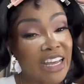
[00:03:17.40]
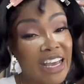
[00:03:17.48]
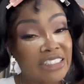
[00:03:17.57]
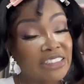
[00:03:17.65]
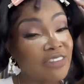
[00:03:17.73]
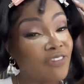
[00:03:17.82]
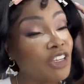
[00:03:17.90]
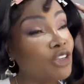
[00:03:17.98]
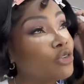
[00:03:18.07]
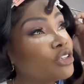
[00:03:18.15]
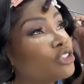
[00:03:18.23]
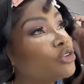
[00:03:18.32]
it takes to, for
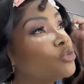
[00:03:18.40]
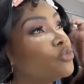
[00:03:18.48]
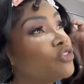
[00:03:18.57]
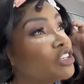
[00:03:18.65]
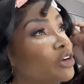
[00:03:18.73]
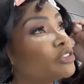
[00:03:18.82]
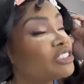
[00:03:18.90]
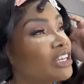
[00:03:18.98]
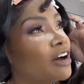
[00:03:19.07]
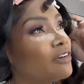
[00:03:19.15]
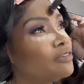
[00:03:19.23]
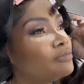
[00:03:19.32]
you to do for
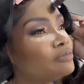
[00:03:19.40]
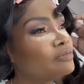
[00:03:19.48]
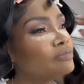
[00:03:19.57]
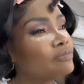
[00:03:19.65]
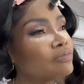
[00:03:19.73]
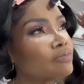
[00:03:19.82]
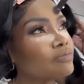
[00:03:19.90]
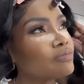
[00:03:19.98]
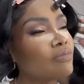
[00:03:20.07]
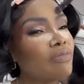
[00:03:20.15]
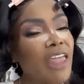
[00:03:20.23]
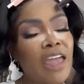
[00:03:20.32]
yourself.
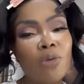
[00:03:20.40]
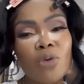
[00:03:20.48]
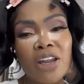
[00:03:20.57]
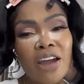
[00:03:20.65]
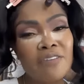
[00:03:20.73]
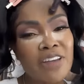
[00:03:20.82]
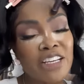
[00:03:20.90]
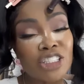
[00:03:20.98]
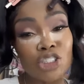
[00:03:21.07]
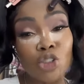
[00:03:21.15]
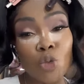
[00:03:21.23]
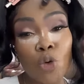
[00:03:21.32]
And whatever it
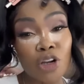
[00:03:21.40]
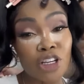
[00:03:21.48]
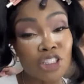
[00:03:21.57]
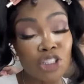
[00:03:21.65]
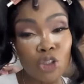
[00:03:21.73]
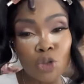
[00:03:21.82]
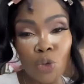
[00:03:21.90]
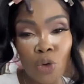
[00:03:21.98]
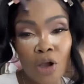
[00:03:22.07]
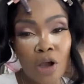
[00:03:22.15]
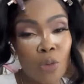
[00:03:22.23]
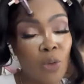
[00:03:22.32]
is you want to do,